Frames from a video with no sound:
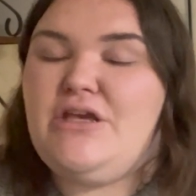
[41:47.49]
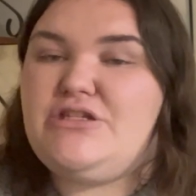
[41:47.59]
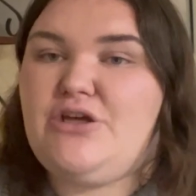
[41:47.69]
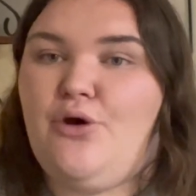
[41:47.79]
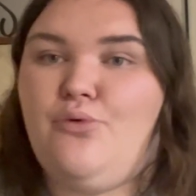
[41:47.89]

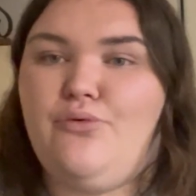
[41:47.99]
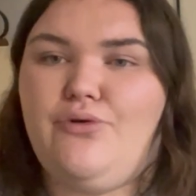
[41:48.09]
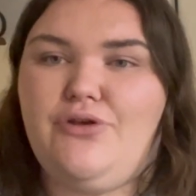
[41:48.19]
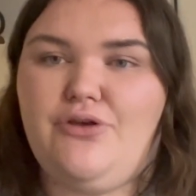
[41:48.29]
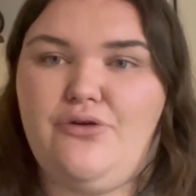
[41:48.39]
So
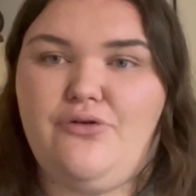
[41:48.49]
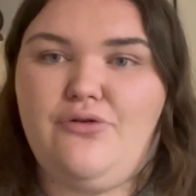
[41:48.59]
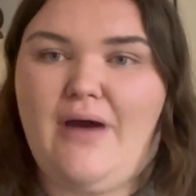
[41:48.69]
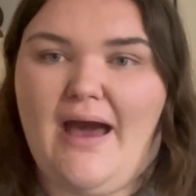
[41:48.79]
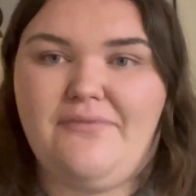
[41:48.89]

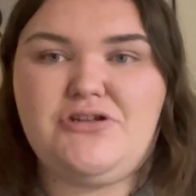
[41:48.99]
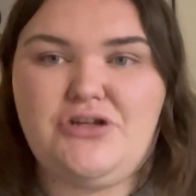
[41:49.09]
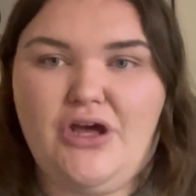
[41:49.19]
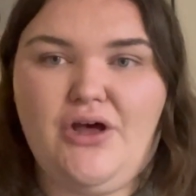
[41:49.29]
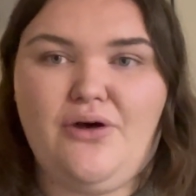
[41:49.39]
you have to
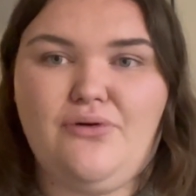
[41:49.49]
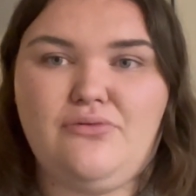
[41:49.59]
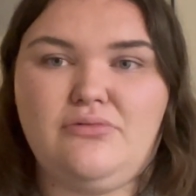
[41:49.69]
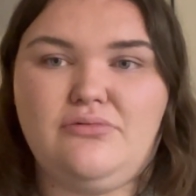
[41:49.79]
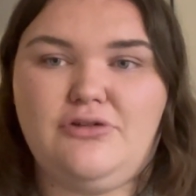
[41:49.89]

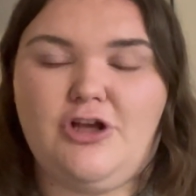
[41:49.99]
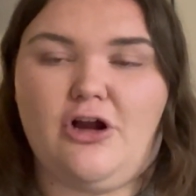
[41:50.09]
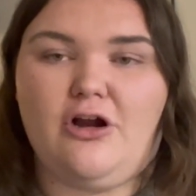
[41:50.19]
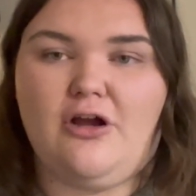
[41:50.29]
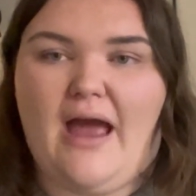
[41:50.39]
know
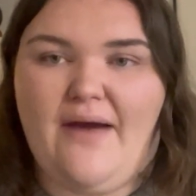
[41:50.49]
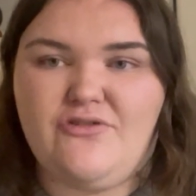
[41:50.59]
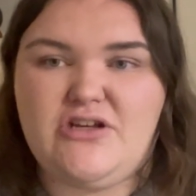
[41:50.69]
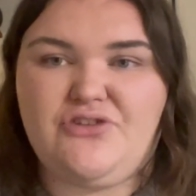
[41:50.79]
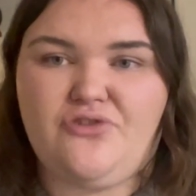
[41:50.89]
your
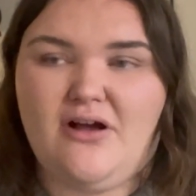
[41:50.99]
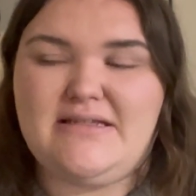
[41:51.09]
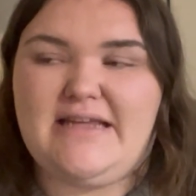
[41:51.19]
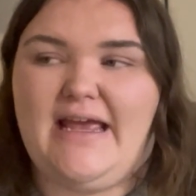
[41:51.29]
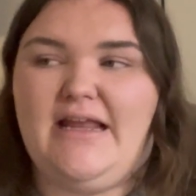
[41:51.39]
average last
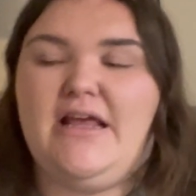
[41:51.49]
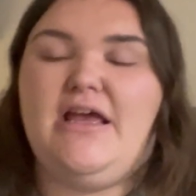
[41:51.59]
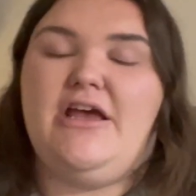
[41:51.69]
frost date.